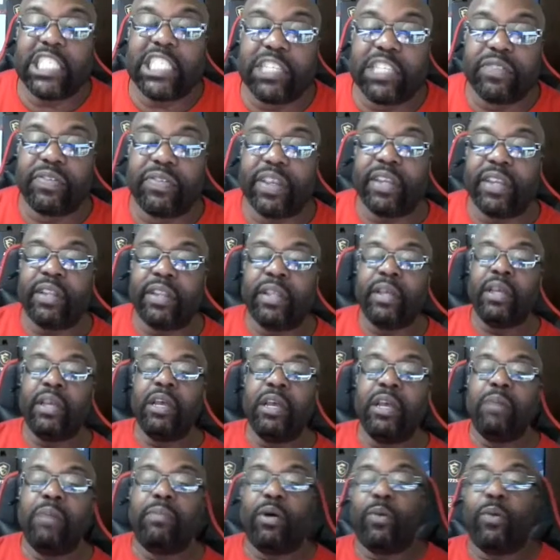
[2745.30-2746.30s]
of it,
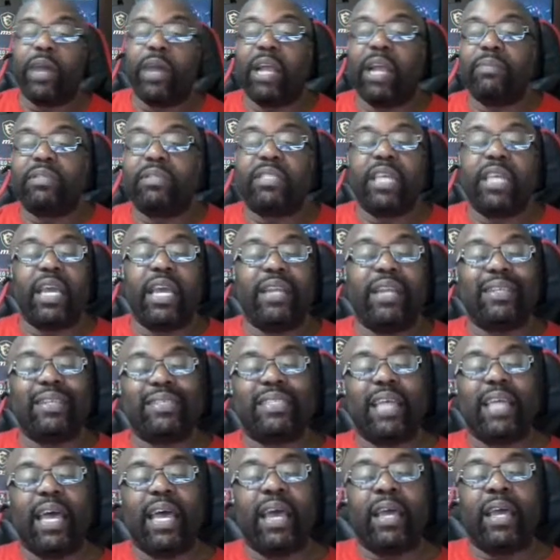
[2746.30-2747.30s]
but what I'm saying is
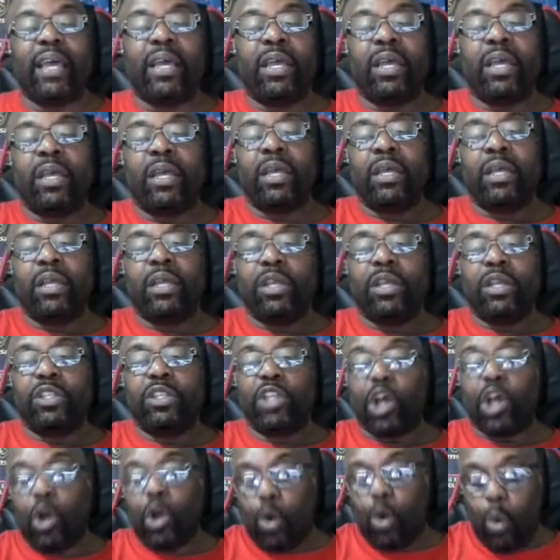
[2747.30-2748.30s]
that
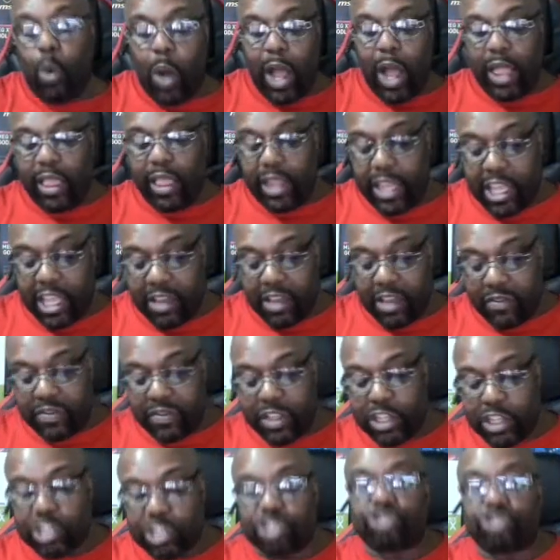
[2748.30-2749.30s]
the quality of
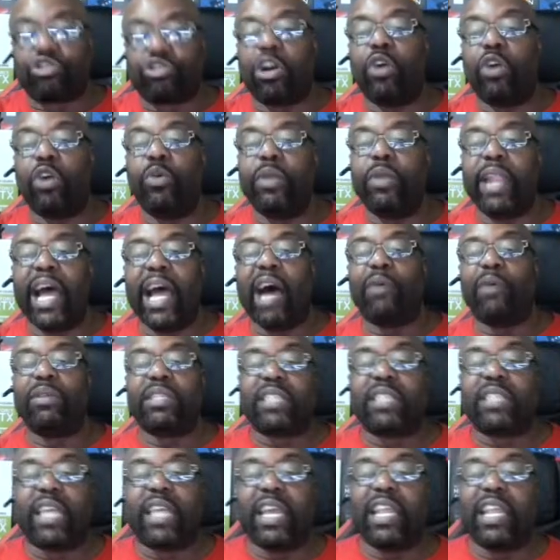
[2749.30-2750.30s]
this drone now
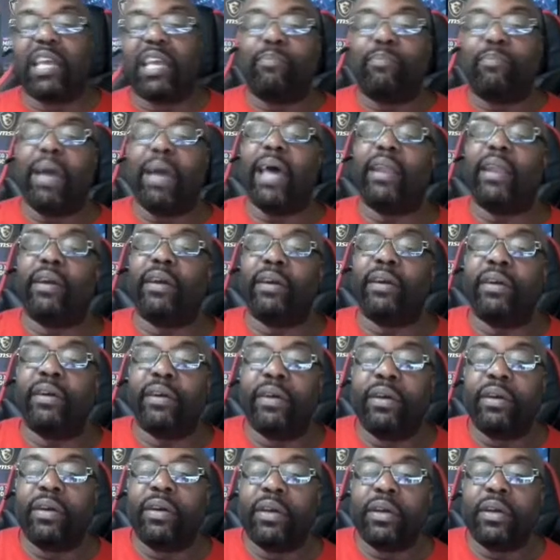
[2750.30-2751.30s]
is getting better.
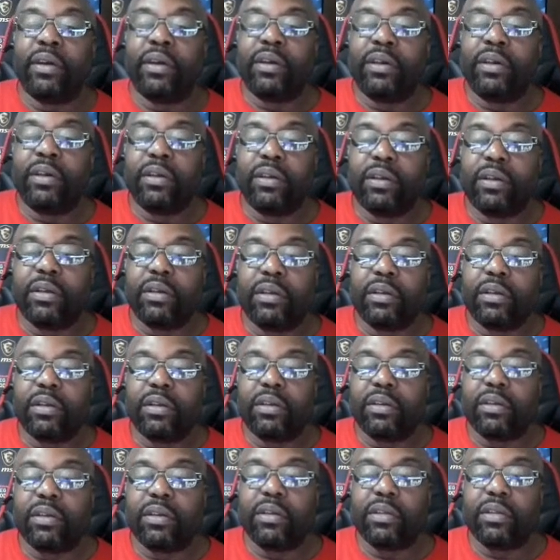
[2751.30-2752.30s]

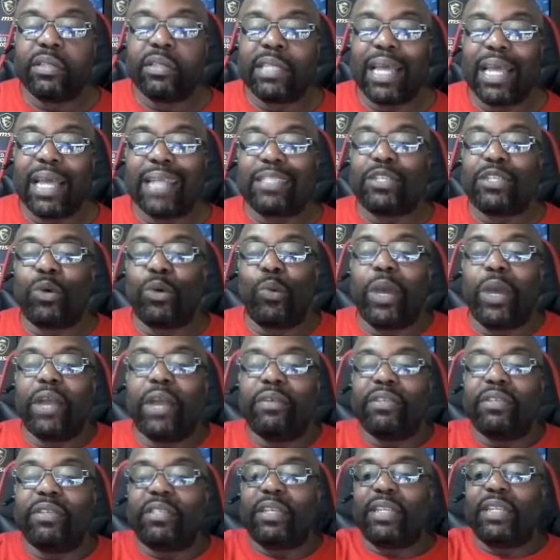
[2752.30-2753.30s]
That to where
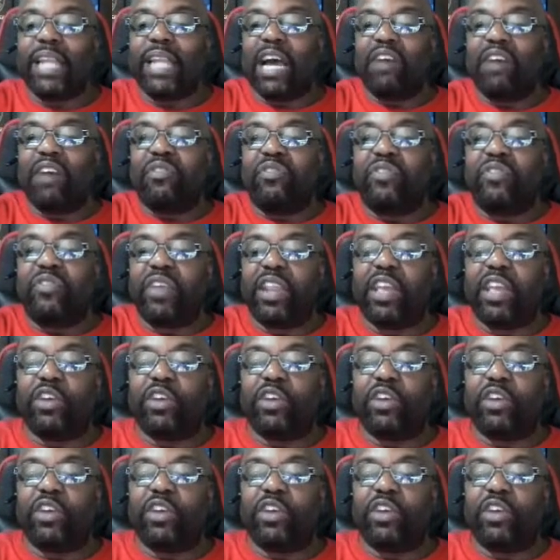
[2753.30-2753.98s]
is it now fitting